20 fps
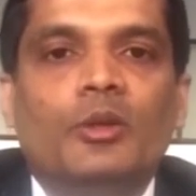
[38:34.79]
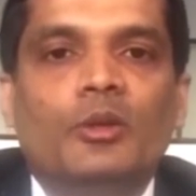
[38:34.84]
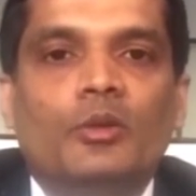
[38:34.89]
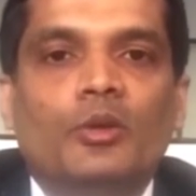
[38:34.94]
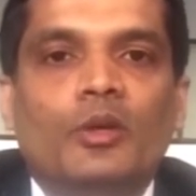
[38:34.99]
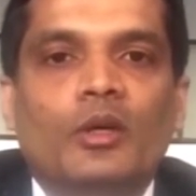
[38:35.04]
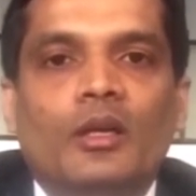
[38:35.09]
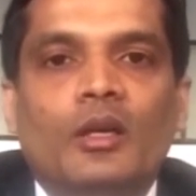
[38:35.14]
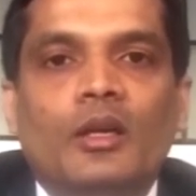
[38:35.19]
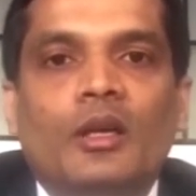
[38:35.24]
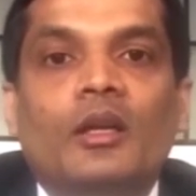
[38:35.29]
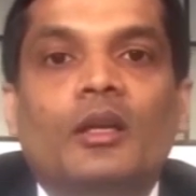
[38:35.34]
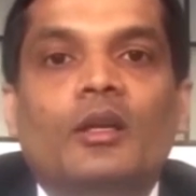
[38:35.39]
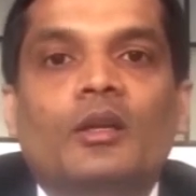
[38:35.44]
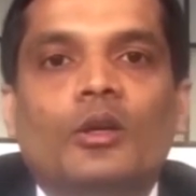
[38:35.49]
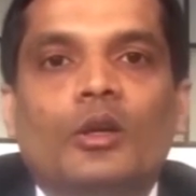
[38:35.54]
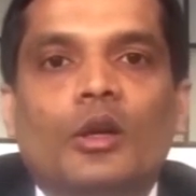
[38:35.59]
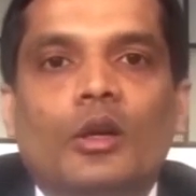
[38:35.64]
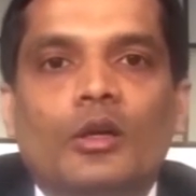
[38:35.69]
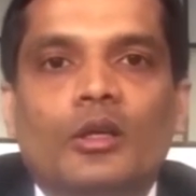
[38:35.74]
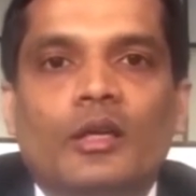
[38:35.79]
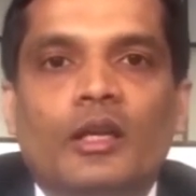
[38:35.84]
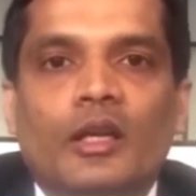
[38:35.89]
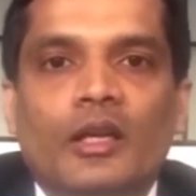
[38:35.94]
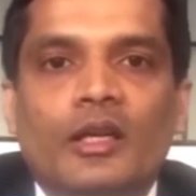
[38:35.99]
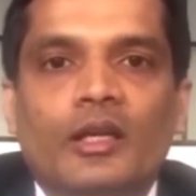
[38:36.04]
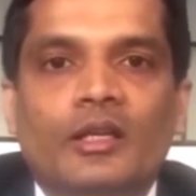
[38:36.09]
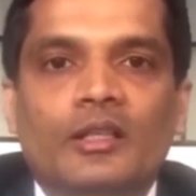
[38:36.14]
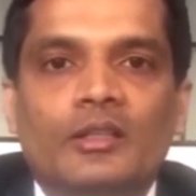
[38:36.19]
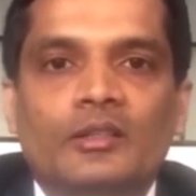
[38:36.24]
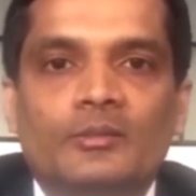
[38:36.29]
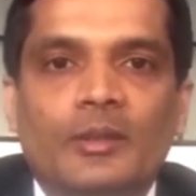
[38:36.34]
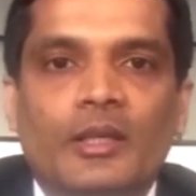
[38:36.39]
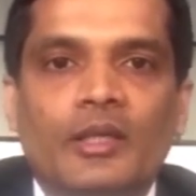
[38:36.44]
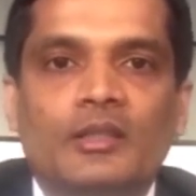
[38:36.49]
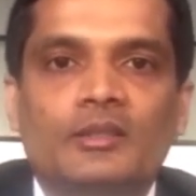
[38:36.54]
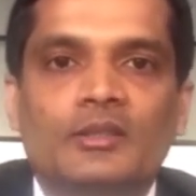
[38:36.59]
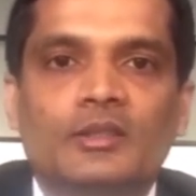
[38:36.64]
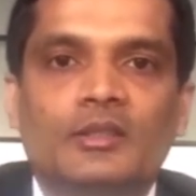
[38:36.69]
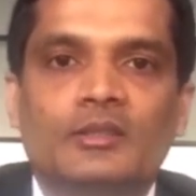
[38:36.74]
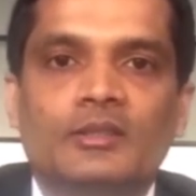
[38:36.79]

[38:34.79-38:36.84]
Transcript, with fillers: optimized and safety